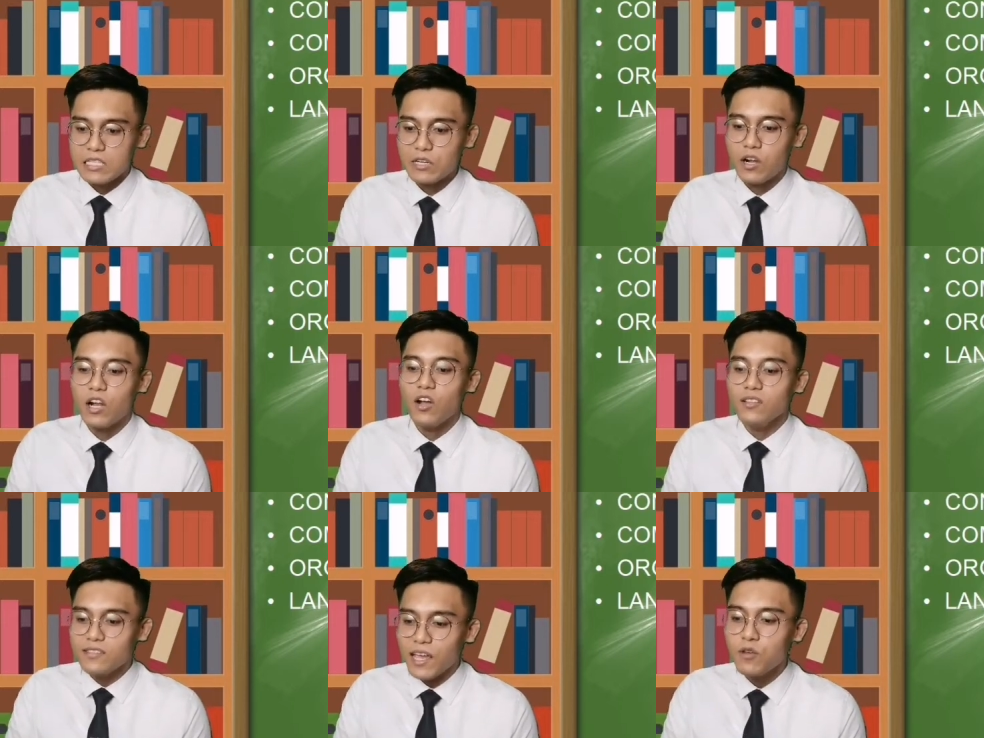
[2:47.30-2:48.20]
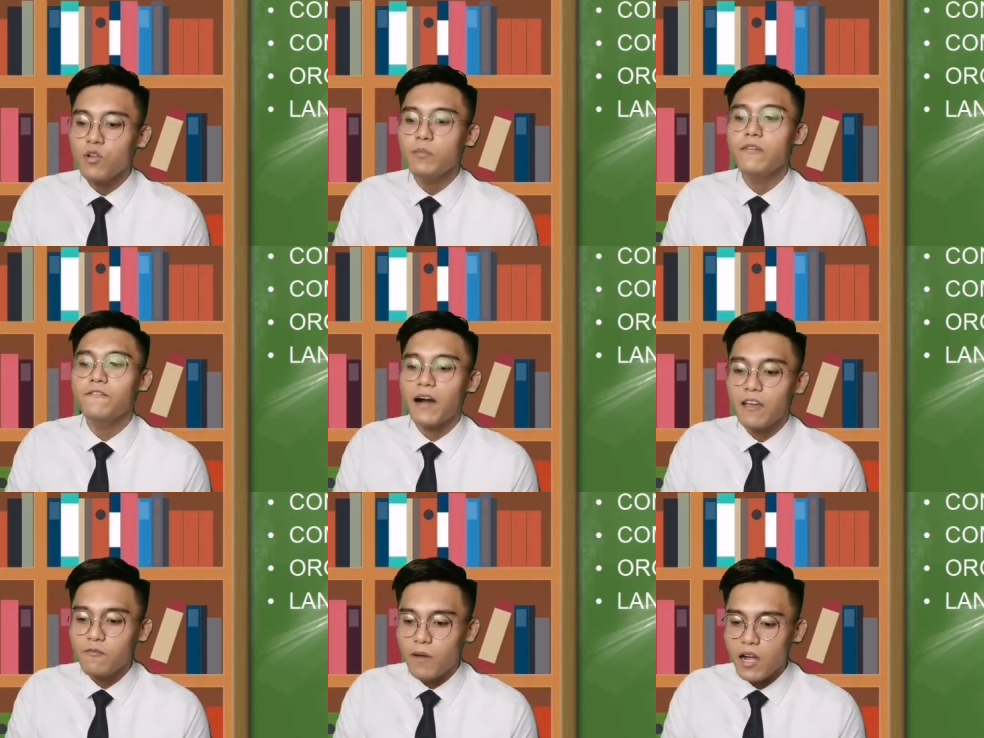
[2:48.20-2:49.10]
so content will be
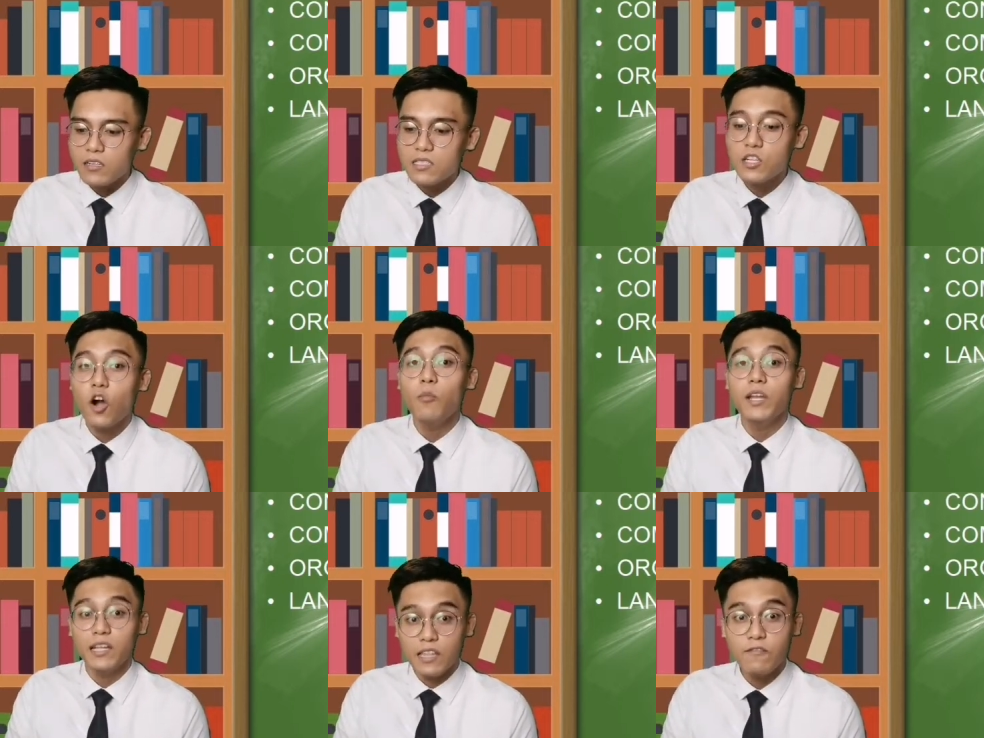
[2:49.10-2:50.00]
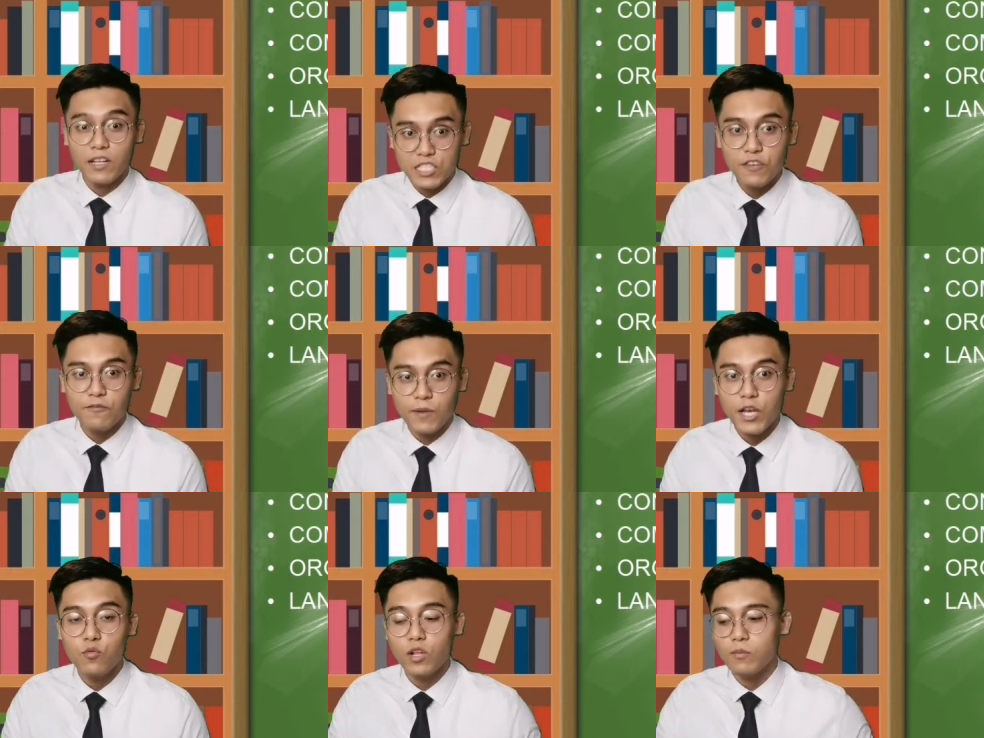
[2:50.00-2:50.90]
5 marks, communicative
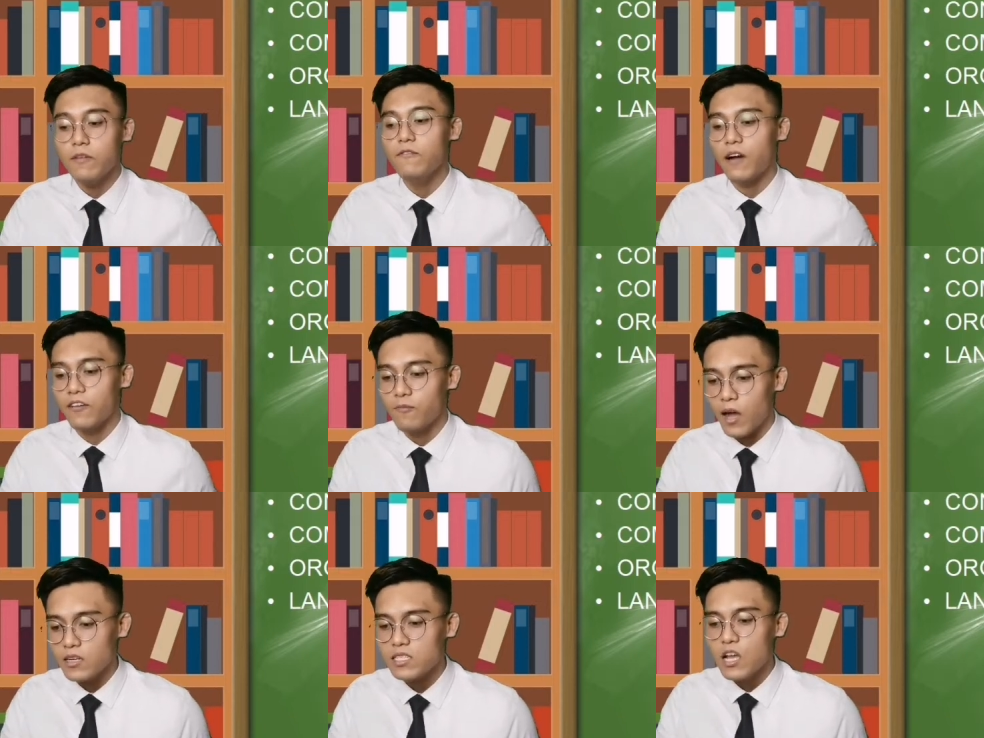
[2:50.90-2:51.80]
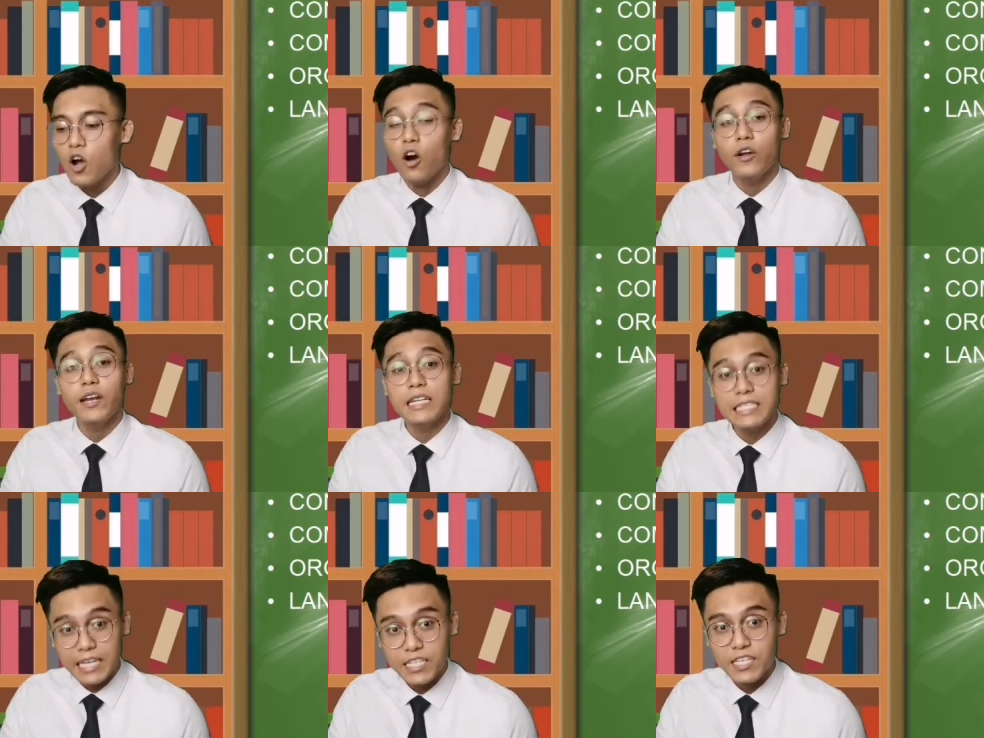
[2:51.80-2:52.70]
achievement will be 5 marks,
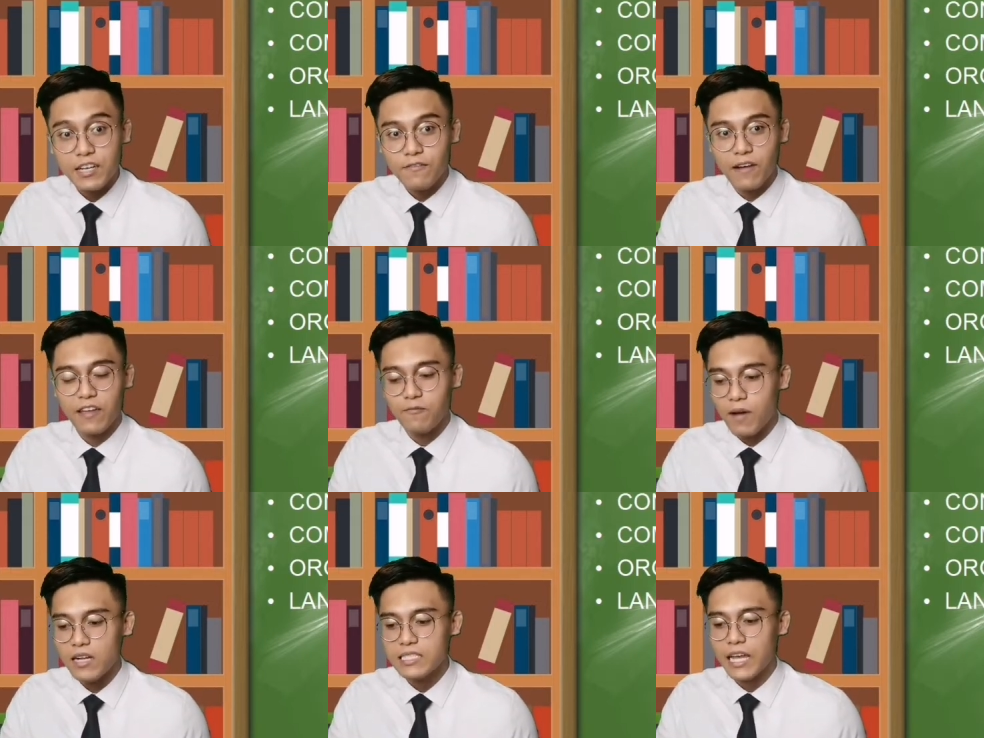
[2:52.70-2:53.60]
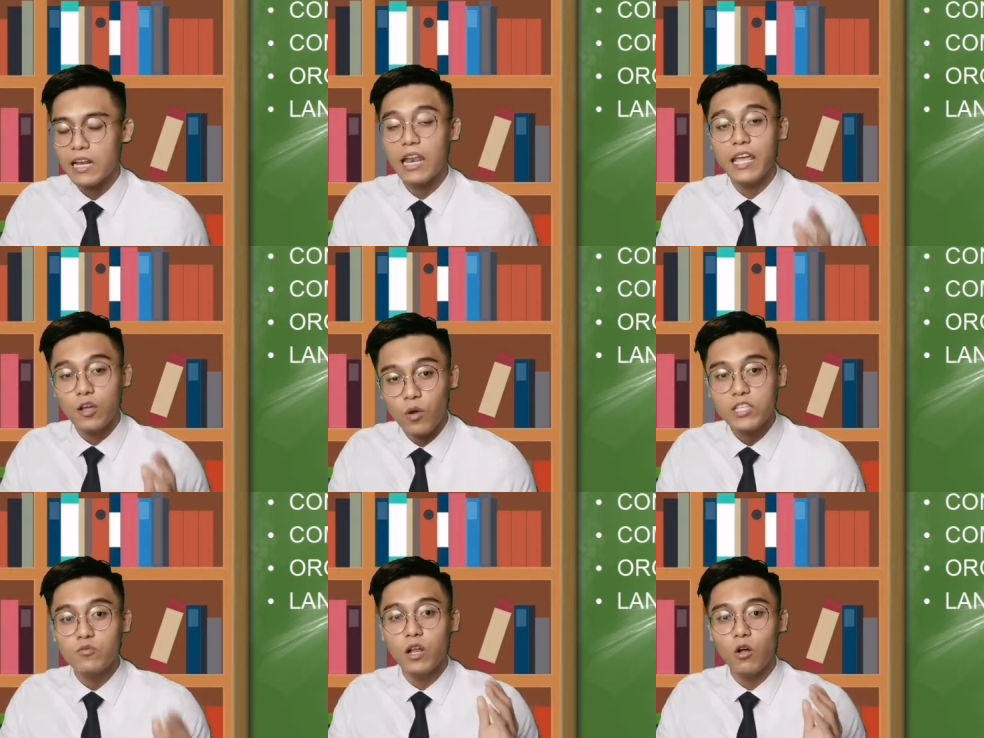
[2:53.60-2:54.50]
organization 5 marks, and
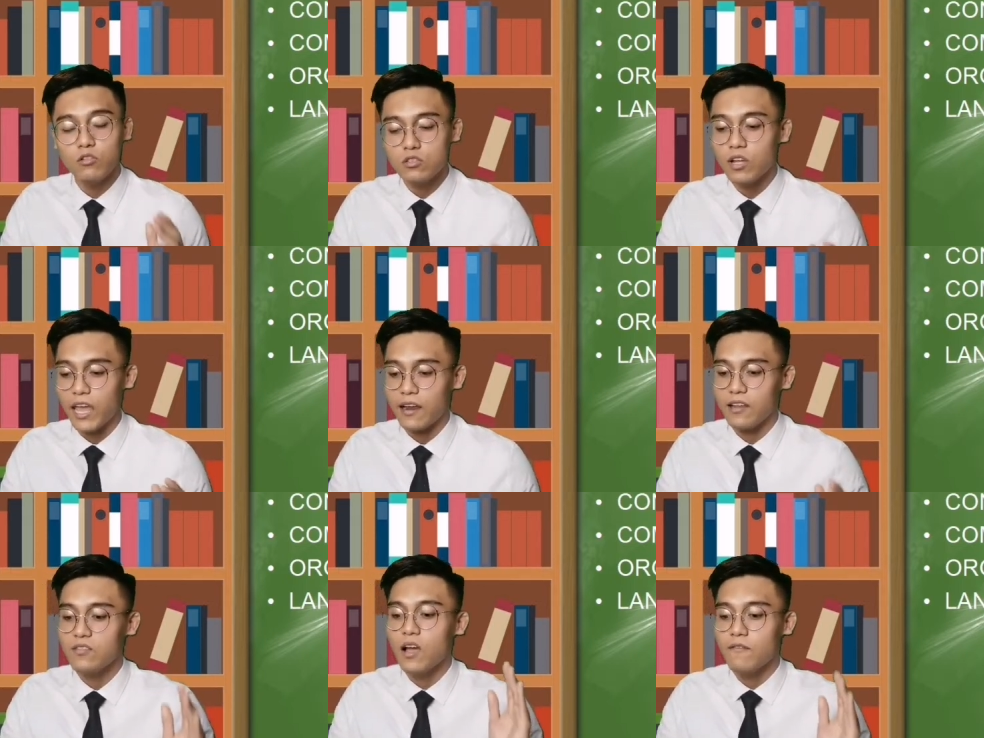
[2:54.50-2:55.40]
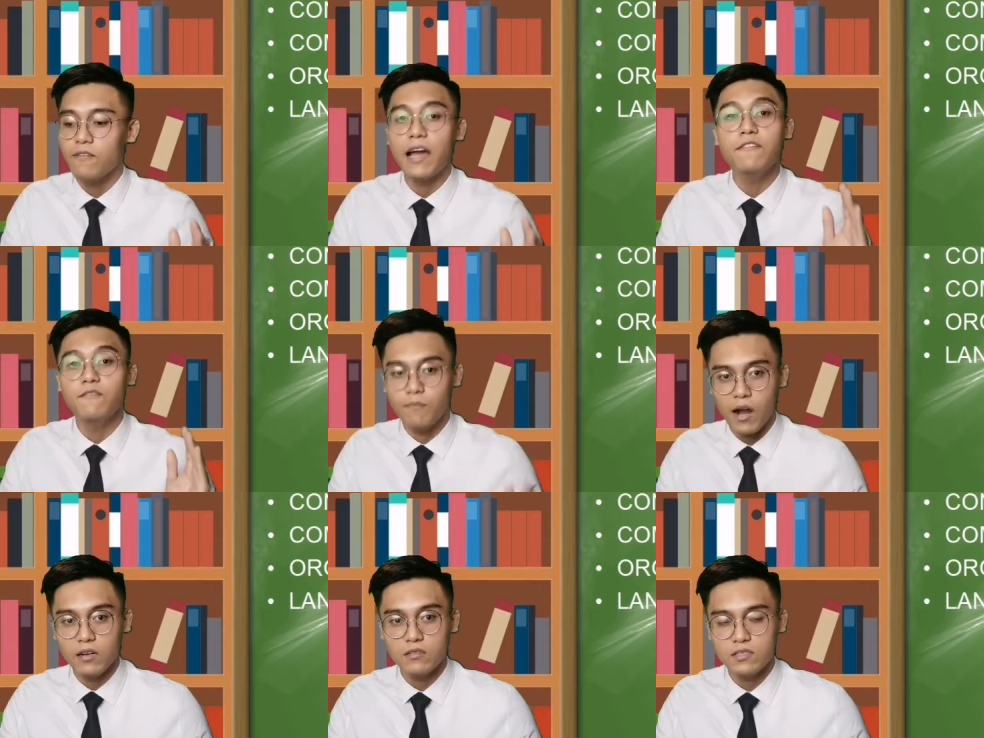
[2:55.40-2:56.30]
language will also carry 5
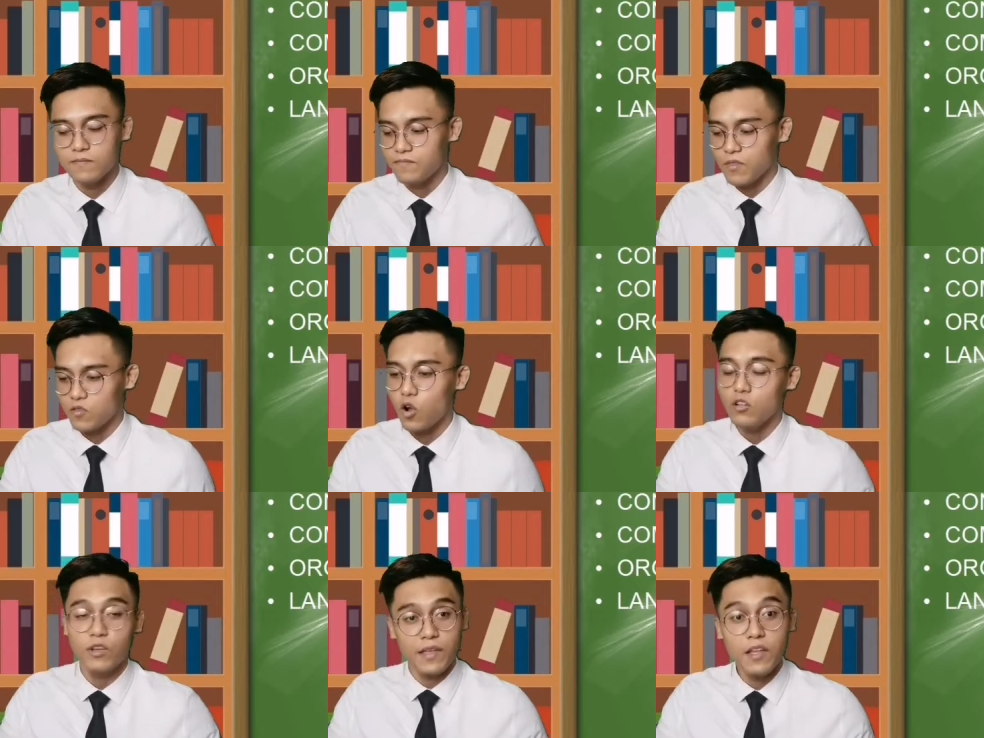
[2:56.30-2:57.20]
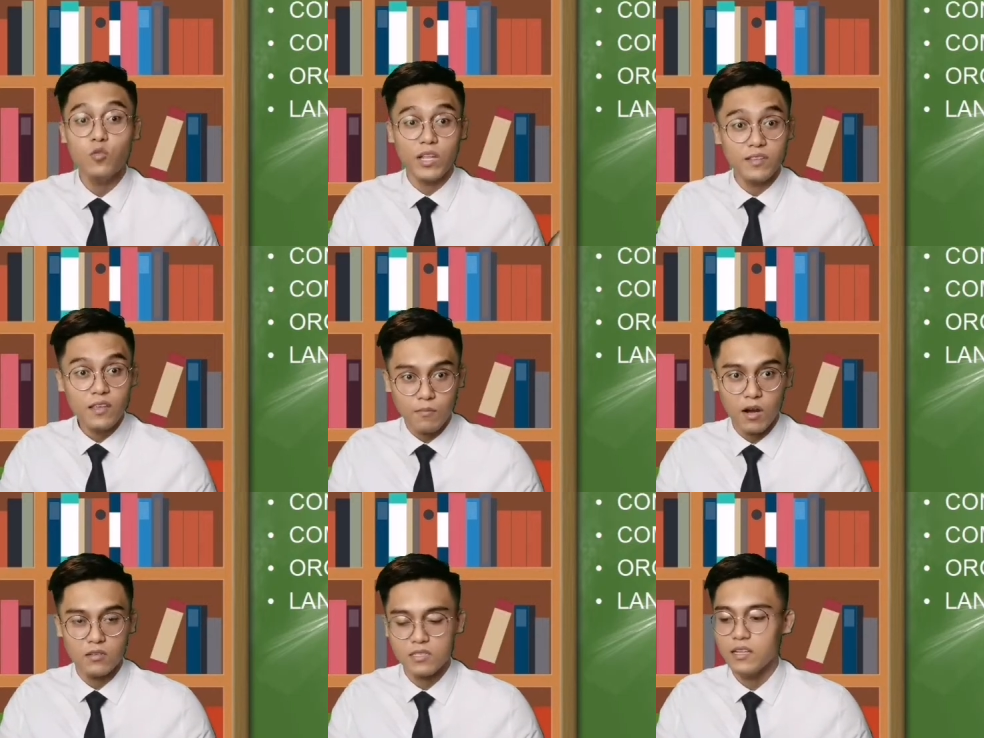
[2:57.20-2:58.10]
marks. So altogether 20
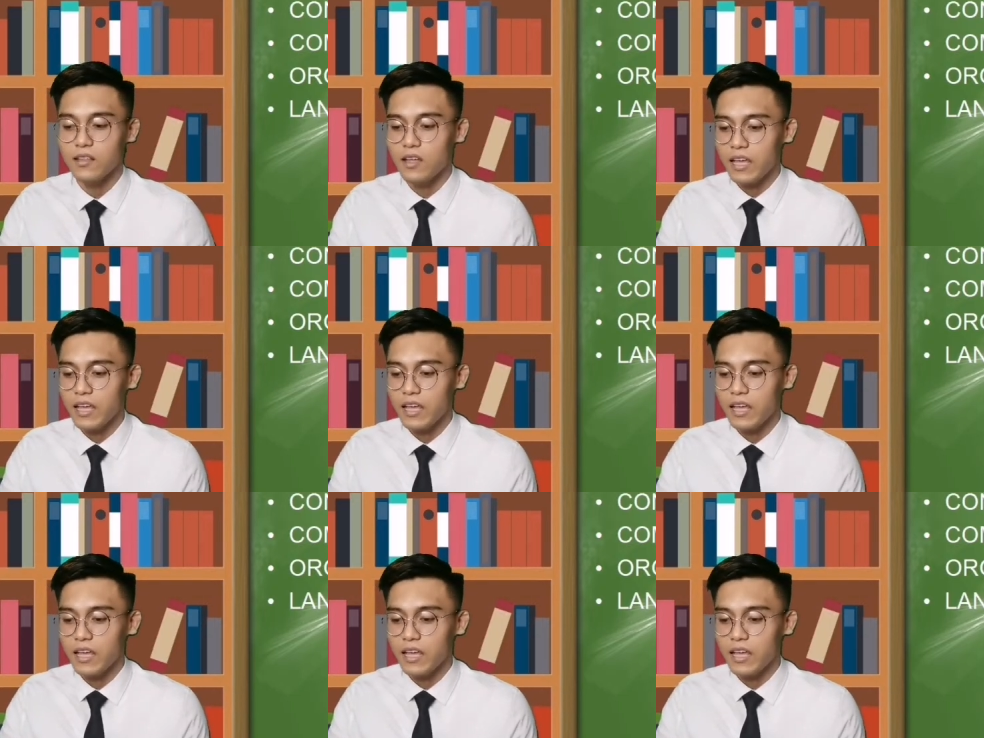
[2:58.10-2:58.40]
marks.